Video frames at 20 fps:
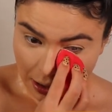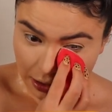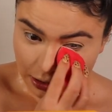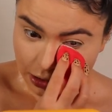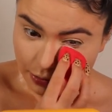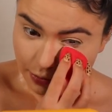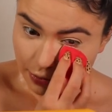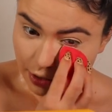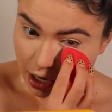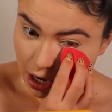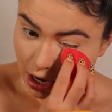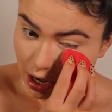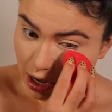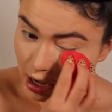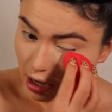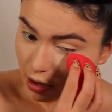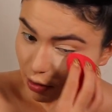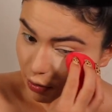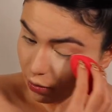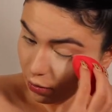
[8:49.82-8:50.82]
super
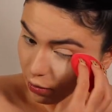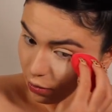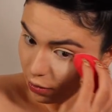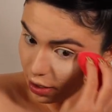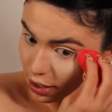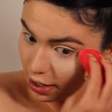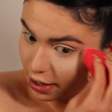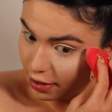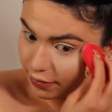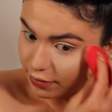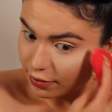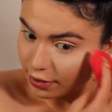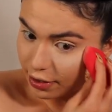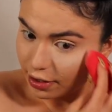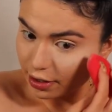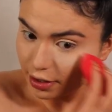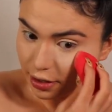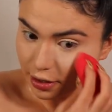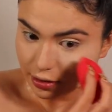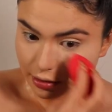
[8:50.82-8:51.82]
hot,
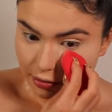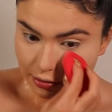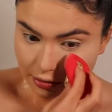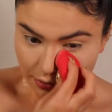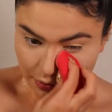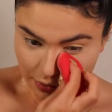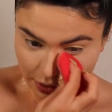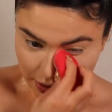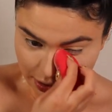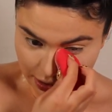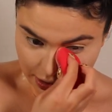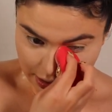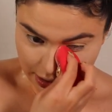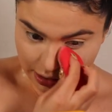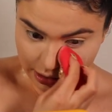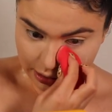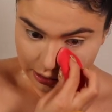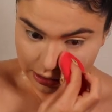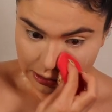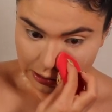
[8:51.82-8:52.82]
whatever the weather
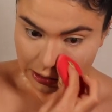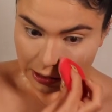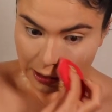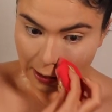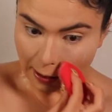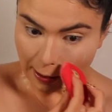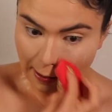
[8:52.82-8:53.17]
is,